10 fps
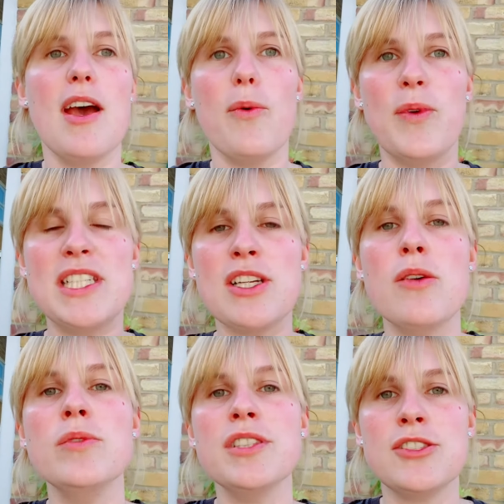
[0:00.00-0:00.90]
We
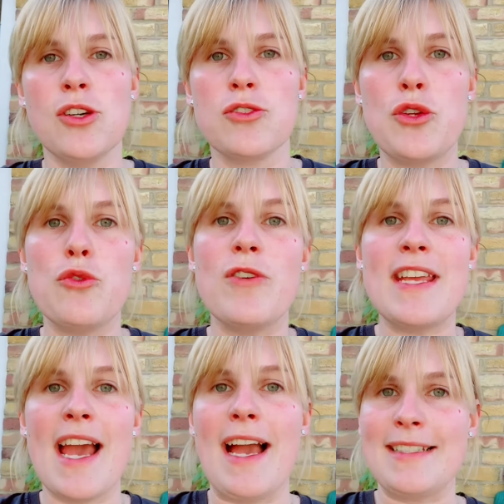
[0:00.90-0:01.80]
don't want the dog to
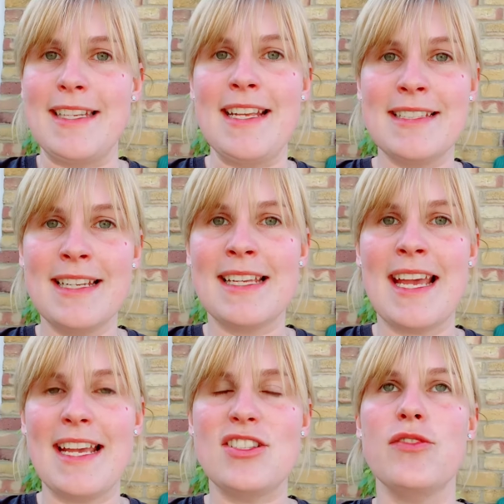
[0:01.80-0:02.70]
react. It isn't a
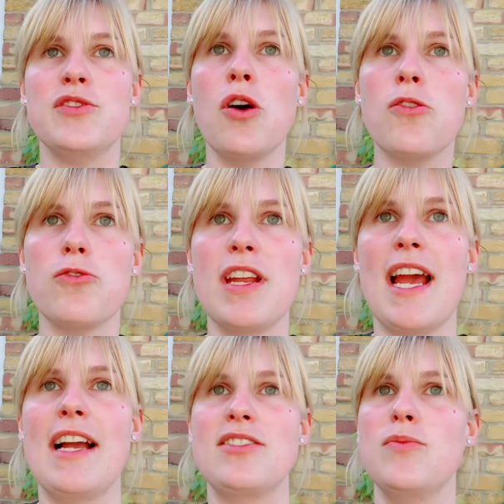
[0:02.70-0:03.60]
case of dog
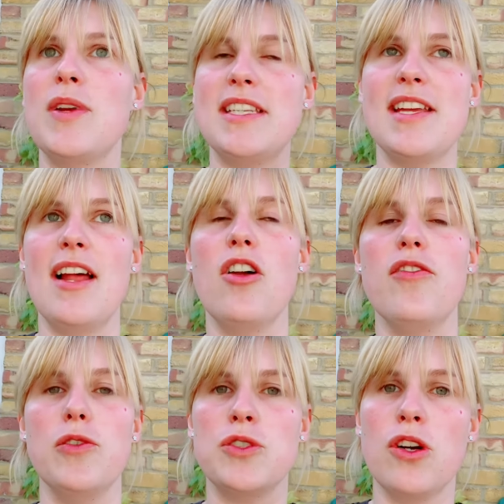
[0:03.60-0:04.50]
reacts and we tell
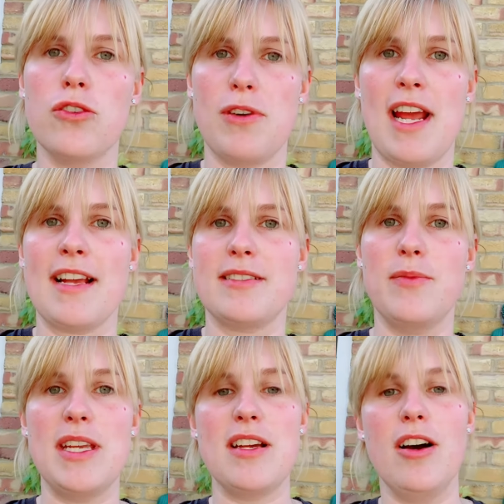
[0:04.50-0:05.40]
off, or dog reacts and
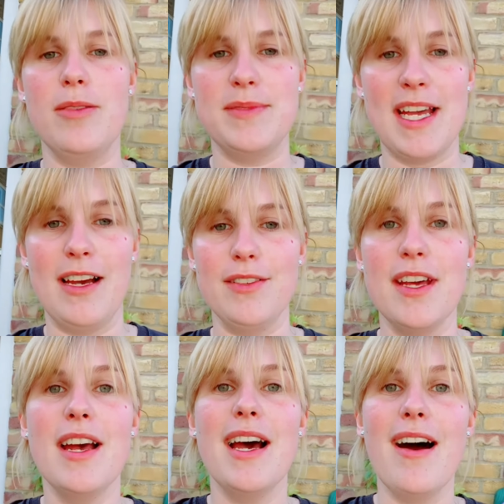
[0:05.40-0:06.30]
we calm down.
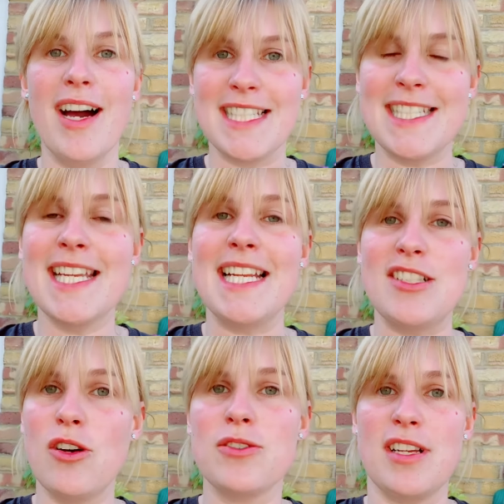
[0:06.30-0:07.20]
Ideally,
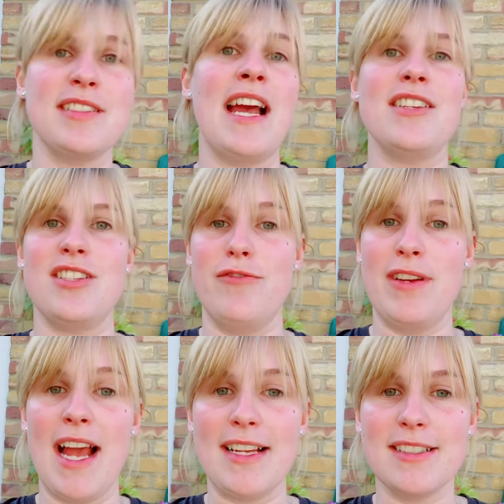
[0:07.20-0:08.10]
dog doesn't actually
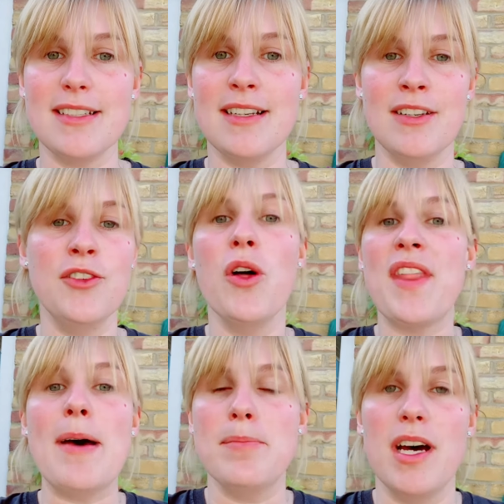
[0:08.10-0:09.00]
react, not
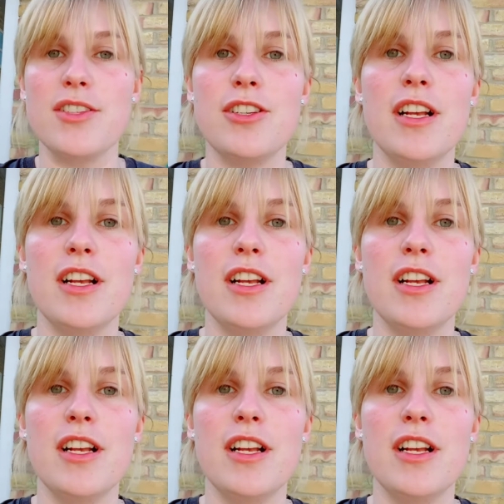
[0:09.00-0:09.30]
that much.